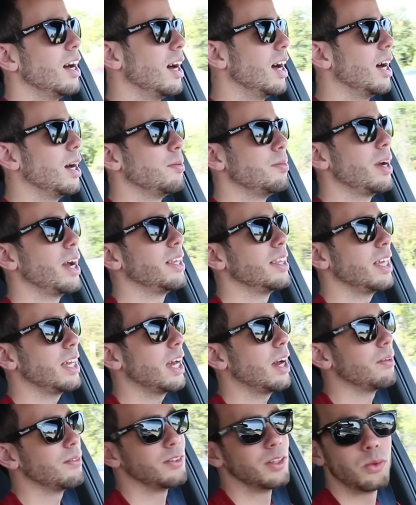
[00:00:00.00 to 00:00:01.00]
and they
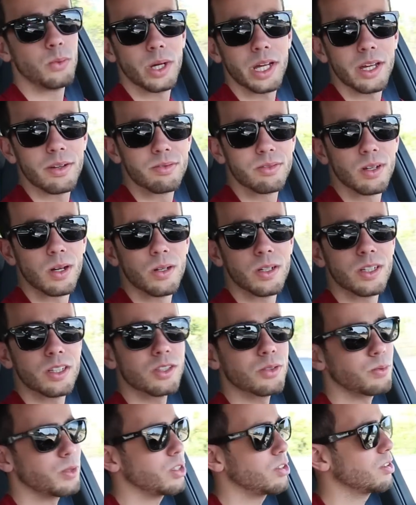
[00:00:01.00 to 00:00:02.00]
have the wave
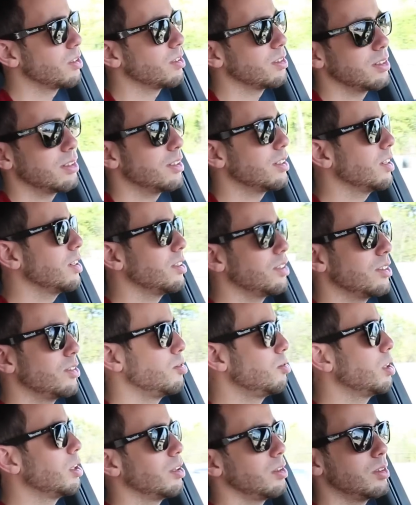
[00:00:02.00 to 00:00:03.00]
rotors, which
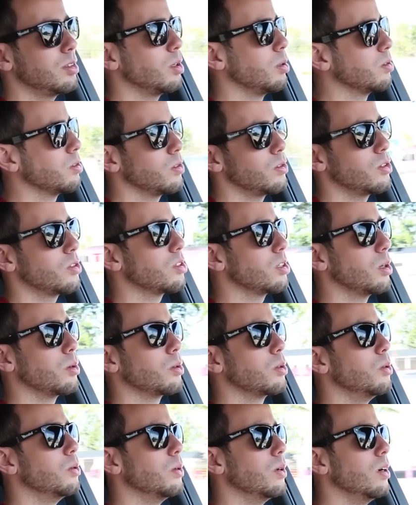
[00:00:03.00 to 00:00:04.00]
those are just so
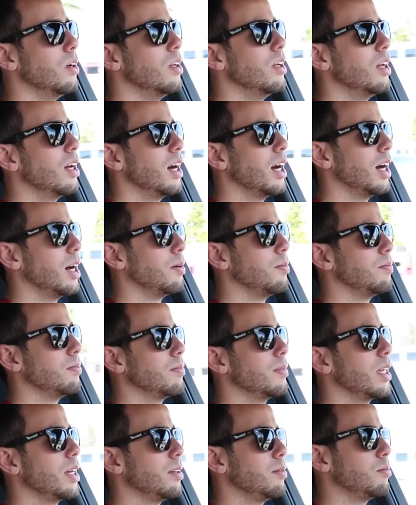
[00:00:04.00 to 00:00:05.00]
cool.
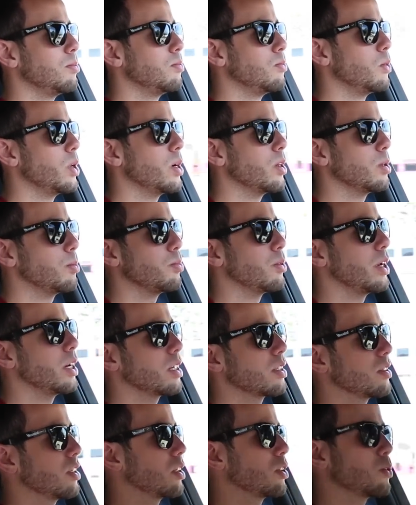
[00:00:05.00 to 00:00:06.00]
They wear the
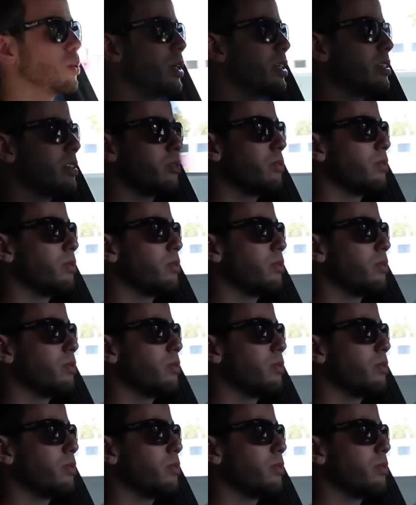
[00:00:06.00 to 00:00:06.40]
brakes like twice as